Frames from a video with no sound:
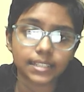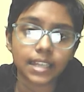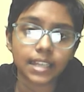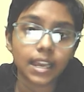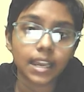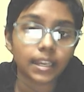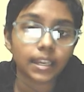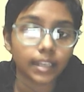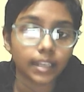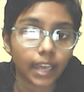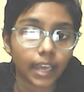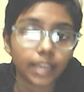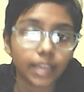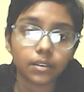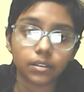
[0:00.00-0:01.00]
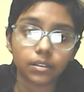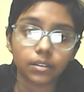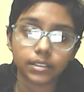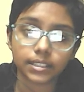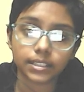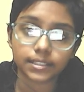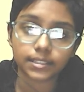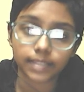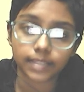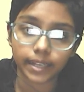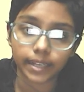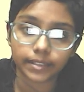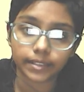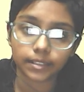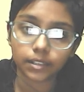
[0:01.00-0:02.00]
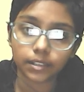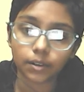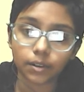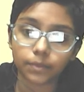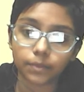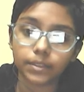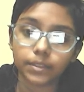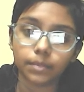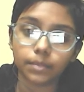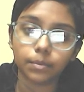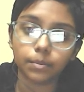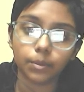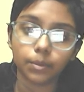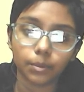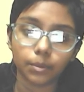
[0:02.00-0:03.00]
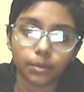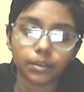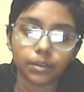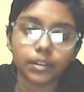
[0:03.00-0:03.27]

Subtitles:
lying on the center of the board